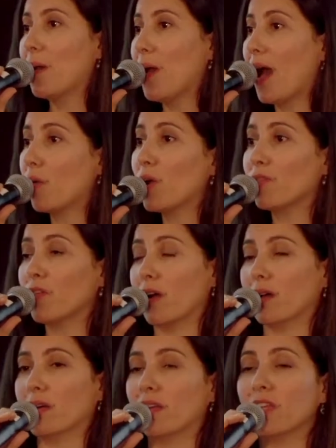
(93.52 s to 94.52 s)

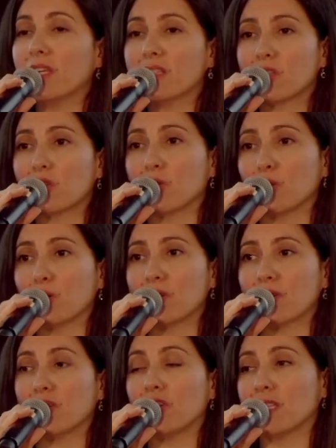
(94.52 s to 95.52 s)
However, these
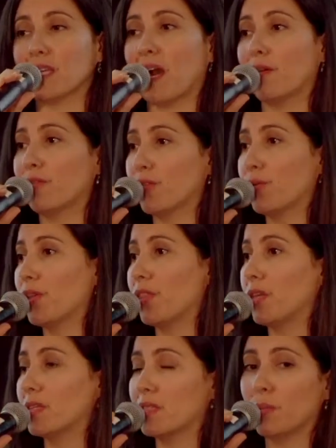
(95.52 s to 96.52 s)
tools, you need to have 3 things.